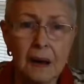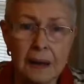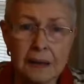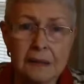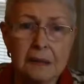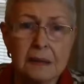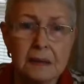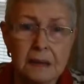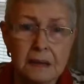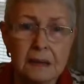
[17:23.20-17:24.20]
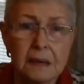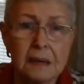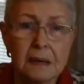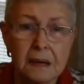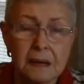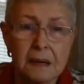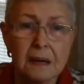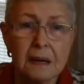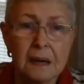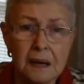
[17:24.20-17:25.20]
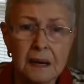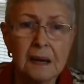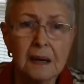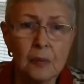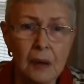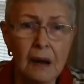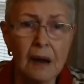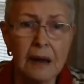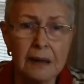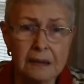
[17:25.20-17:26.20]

it's their opinion, and you have to